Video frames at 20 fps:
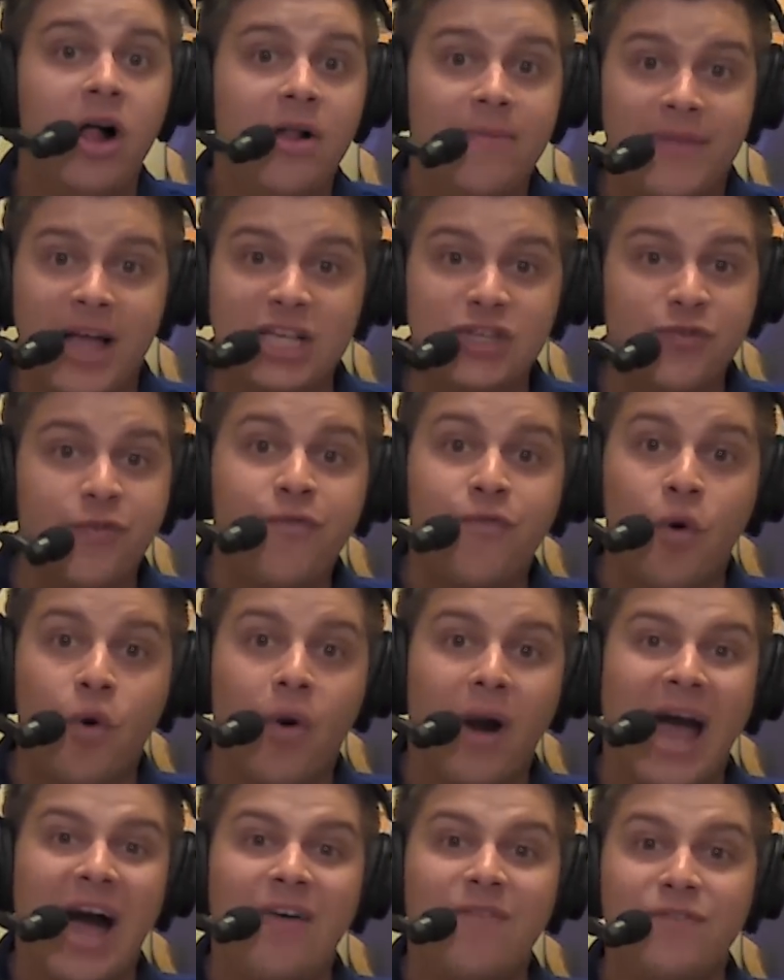That's
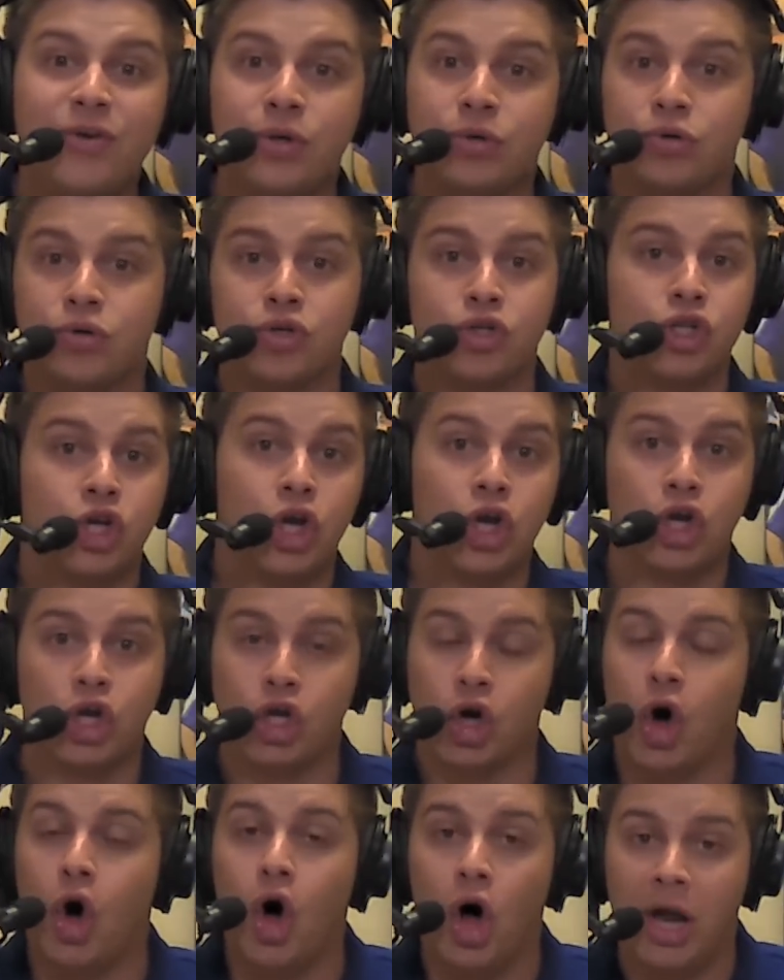4 outfielders
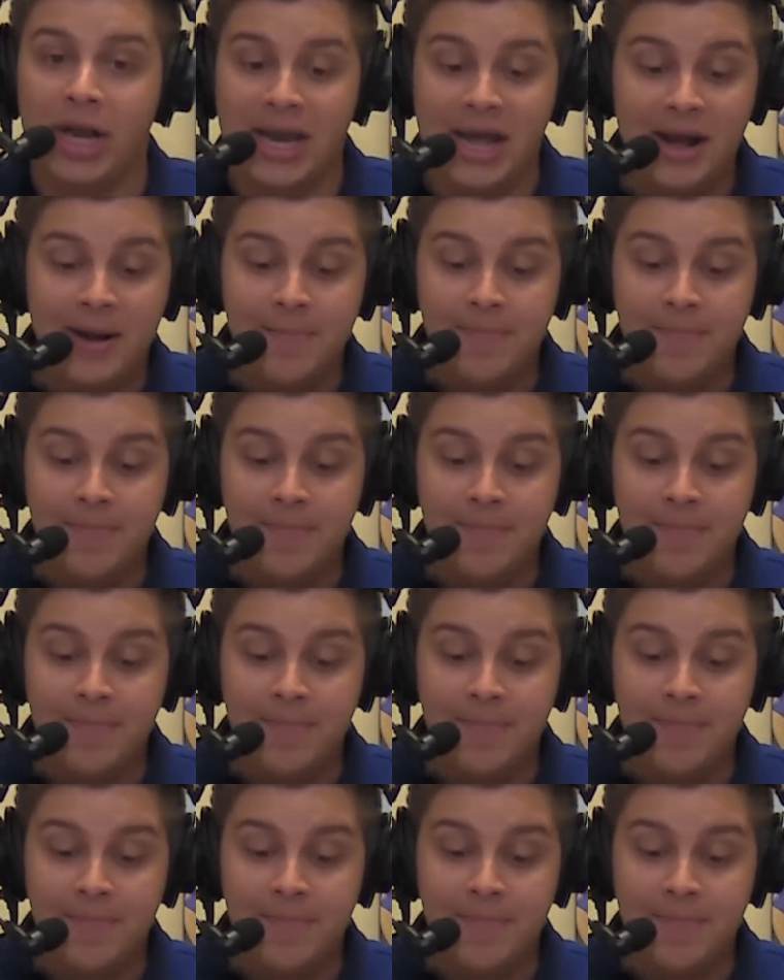gone.